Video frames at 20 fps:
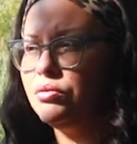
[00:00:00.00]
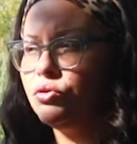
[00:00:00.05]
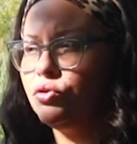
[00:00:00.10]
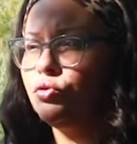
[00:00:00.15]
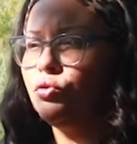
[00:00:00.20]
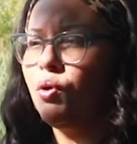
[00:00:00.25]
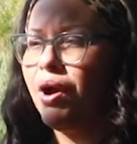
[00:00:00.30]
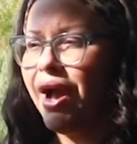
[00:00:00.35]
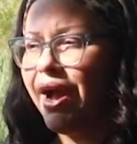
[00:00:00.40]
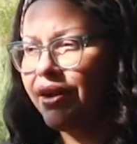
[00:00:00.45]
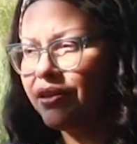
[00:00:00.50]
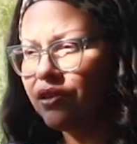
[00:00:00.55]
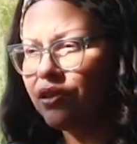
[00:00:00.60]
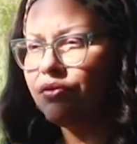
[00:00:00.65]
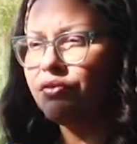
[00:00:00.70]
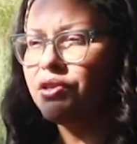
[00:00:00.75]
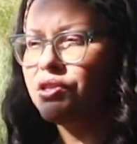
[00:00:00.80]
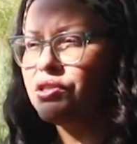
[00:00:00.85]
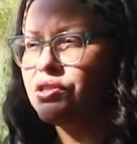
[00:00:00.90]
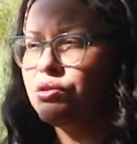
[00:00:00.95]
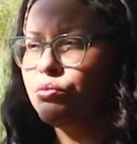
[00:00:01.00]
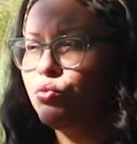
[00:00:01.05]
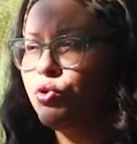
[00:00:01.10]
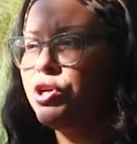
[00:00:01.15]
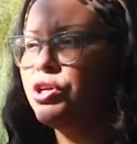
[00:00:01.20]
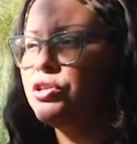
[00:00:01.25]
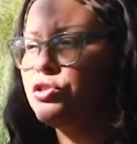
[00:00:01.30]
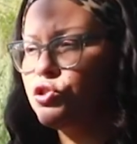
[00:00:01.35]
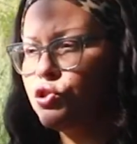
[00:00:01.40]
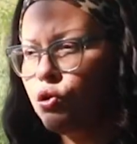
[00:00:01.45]
through activism, we
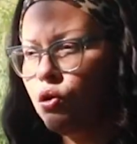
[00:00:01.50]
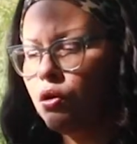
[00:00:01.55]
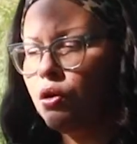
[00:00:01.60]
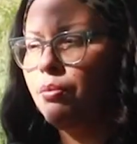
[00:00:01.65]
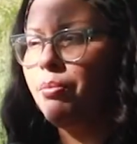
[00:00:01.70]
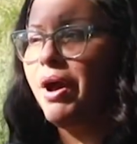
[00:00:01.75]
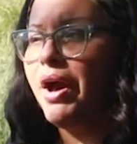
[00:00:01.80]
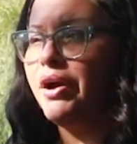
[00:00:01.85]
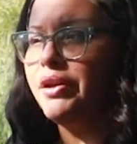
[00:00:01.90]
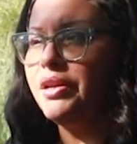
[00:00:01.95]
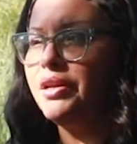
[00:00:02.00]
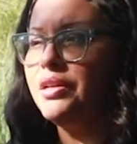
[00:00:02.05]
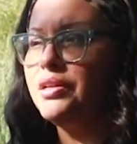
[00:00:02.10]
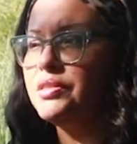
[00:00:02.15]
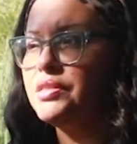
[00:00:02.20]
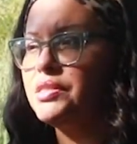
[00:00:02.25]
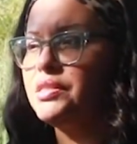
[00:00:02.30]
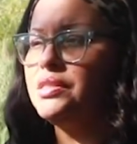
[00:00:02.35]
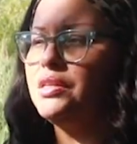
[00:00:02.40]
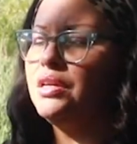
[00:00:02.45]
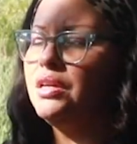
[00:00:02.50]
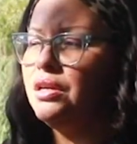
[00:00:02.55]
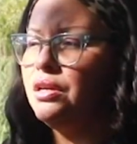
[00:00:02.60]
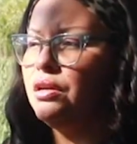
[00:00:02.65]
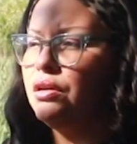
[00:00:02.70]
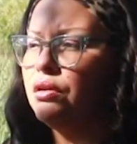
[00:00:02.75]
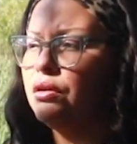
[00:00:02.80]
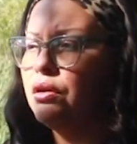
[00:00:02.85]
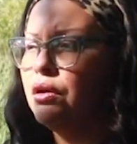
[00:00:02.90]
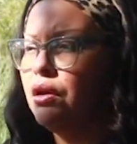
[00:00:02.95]
can talk about it and
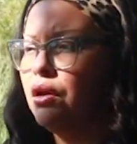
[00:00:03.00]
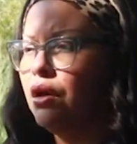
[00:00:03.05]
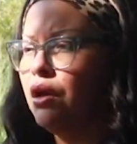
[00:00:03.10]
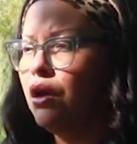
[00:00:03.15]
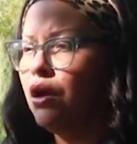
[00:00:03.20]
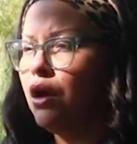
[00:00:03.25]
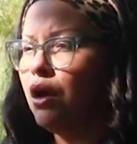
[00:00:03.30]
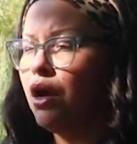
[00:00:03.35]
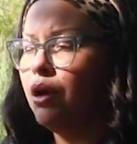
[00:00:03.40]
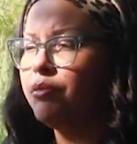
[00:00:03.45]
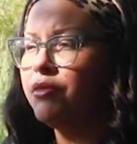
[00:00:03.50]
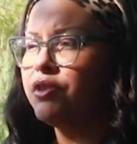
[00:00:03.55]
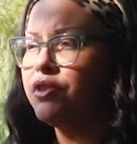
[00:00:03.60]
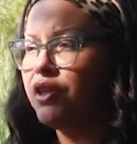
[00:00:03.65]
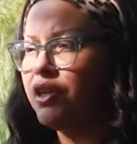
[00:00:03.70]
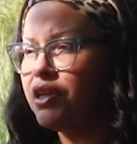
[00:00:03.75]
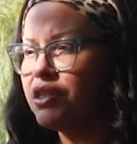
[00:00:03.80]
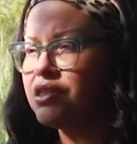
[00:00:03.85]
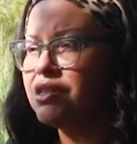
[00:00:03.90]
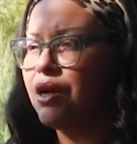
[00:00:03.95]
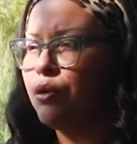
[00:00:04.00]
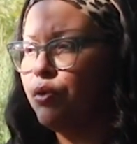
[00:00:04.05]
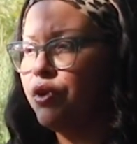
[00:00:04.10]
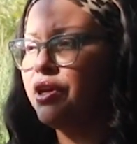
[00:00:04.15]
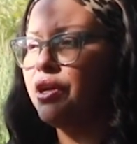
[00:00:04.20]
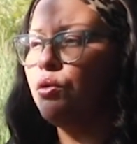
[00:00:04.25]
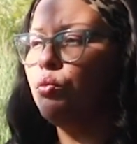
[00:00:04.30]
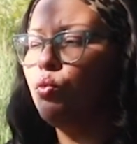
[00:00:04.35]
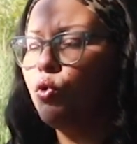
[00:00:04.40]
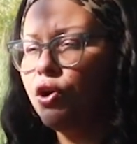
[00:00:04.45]
see the things that we
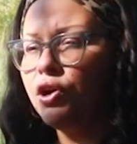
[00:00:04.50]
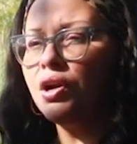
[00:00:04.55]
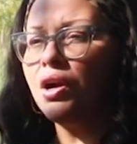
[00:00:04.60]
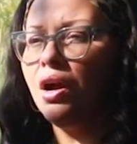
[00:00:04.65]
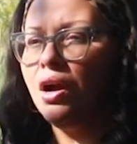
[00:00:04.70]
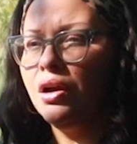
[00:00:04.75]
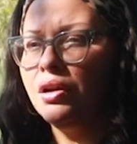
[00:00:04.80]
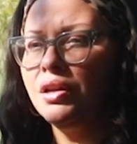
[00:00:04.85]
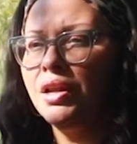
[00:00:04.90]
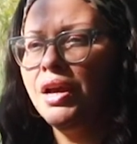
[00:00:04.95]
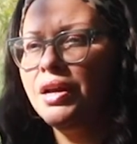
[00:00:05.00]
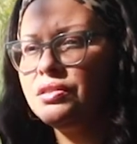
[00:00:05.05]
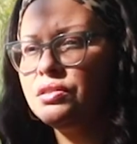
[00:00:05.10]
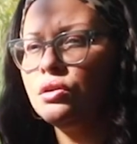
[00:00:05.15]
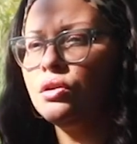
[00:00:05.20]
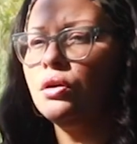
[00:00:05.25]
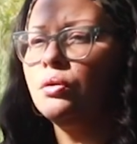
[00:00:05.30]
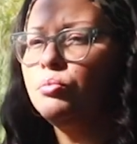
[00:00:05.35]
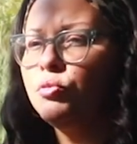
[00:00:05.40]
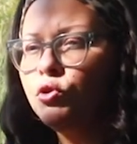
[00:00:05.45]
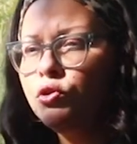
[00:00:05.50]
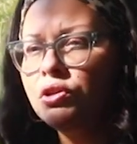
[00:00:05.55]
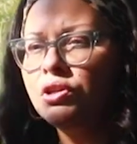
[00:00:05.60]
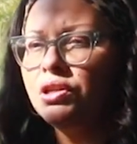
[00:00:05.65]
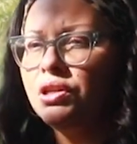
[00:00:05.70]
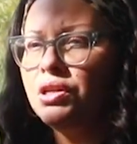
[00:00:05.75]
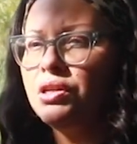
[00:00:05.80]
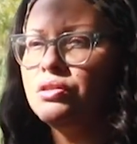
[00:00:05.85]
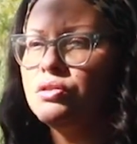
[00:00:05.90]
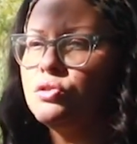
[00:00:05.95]
can work on as a
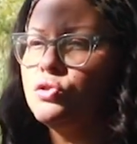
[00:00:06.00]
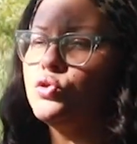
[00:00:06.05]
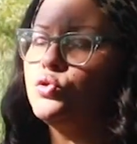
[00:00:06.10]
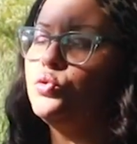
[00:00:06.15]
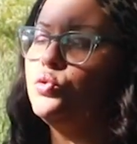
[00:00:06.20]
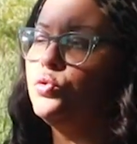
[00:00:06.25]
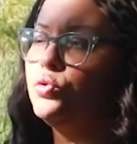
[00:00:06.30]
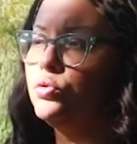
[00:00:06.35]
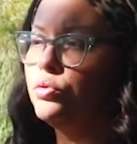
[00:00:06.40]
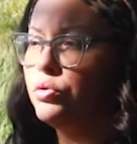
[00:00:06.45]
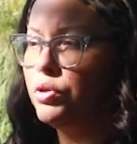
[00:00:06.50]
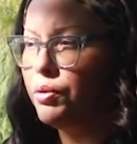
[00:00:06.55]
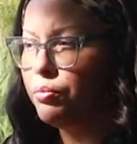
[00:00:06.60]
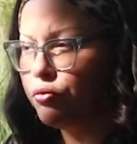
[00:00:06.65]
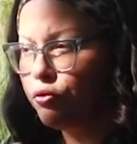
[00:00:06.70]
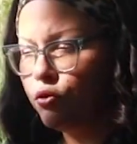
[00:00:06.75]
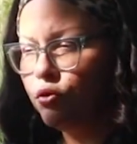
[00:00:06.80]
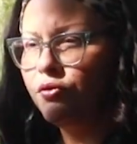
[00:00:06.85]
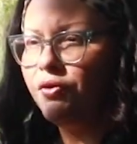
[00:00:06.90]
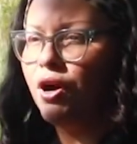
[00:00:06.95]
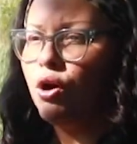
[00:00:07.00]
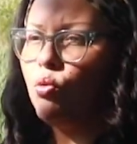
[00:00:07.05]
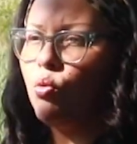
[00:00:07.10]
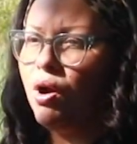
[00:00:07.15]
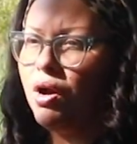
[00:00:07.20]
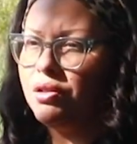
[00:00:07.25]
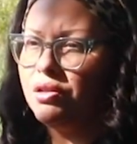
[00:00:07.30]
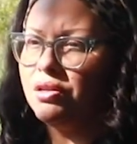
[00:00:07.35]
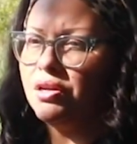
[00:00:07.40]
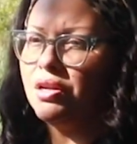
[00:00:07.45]
community to improve our
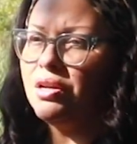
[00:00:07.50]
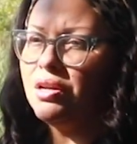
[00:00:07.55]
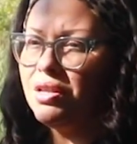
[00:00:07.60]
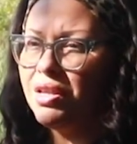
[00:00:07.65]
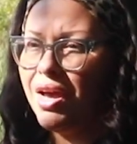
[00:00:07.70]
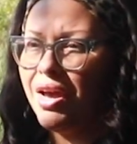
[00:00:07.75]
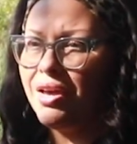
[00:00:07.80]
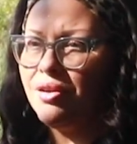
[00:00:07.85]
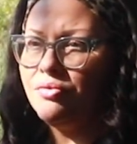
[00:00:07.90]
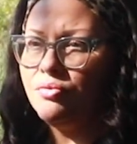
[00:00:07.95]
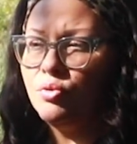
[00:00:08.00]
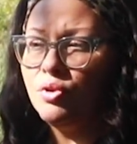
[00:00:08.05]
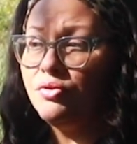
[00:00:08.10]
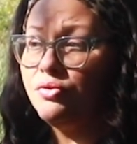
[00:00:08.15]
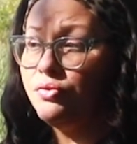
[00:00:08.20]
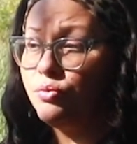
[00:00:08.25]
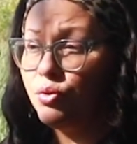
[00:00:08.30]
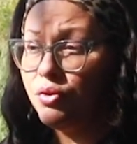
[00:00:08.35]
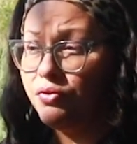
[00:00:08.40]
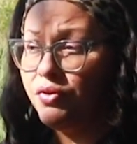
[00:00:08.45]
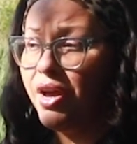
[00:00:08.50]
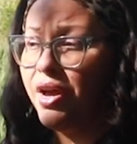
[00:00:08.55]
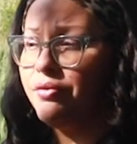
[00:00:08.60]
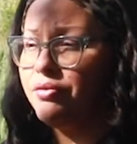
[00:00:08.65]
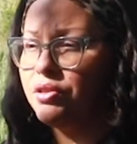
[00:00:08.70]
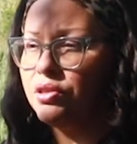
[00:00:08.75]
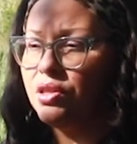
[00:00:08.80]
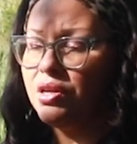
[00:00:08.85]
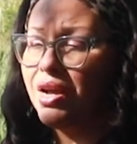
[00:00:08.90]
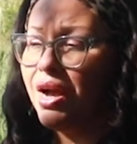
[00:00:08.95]
quality of life with
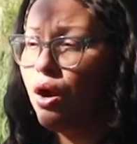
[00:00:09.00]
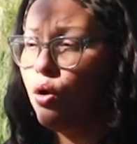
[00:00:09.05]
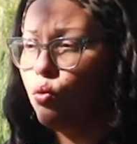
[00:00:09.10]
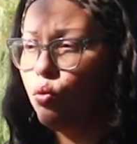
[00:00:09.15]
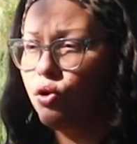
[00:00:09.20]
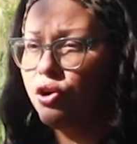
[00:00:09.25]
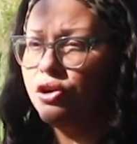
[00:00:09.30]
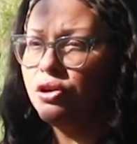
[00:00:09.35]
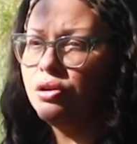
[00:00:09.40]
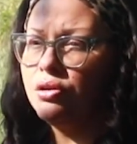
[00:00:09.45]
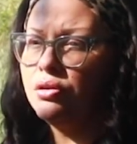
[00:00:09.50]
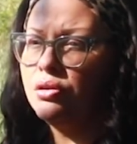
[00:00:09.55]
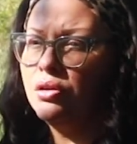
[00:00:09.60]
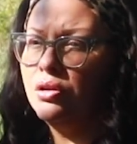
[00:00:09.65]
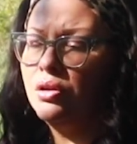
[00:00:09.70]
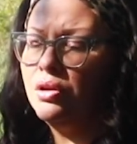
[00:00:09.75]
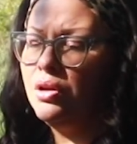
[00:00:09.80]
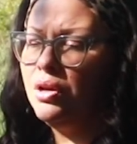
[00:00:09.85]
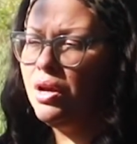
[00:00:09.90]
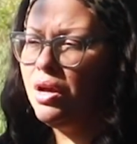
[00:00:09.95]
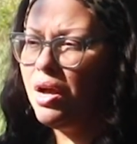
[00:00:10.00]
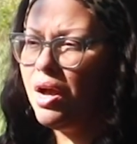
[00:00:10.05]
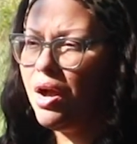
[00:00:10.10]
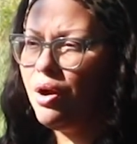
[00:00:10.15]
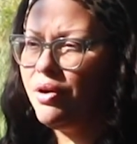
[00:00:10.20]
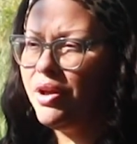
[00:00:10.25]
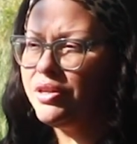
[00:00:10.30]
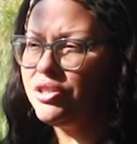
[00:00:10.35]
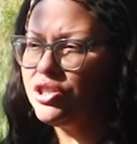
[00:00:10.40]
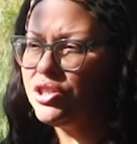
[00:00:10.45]
everything, our work,
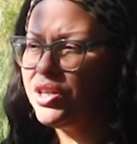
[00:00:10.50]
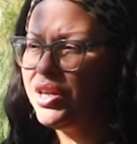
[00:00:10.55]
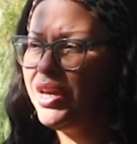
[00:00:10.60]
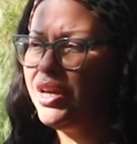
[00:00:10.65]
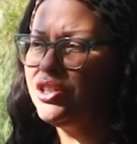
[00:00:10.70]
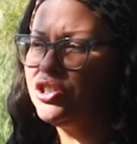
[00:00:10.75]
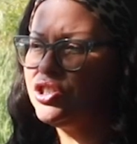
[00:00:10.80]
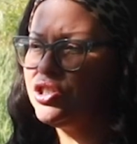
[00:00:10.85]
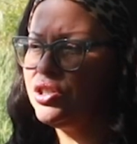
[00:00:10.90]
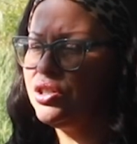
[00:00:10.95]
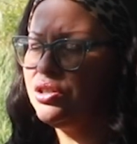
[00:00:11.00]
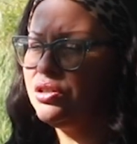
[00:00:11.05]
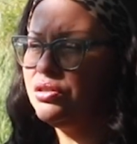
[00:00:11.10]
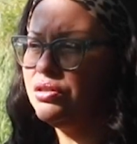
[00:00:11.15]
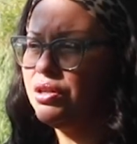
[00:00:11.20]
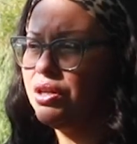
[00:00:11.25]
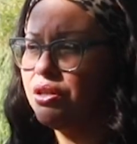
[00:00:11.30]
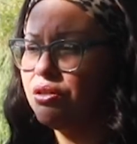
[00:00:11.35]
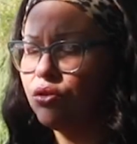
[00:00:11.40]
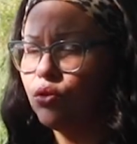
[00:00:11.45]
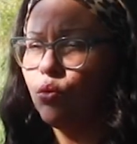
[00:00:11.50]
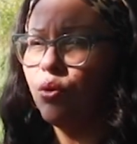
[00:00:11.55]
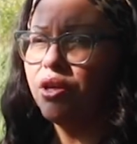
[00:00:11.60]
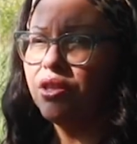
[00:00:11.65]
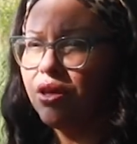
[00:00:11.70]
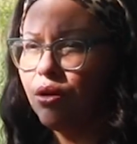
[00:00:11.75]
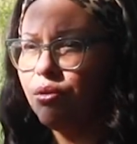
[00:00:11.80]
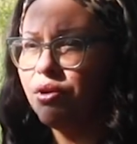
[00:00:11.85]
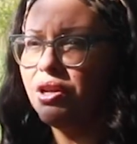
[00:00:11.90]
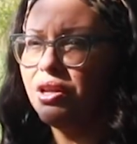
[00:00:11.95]
our education, and the way
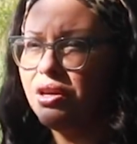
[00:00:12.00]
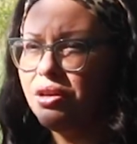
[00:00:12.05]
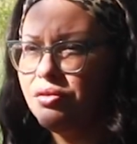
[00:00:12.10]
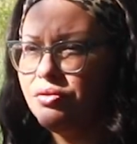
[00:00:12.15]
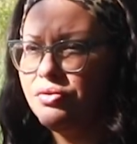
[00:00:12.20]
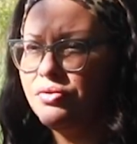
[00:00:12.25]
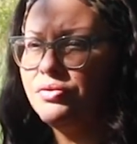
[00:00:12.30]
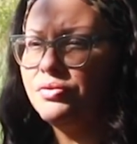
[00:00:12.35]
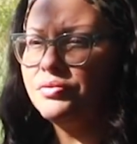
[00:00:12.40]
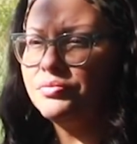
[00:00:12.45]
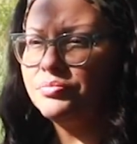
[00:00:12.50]
that we live.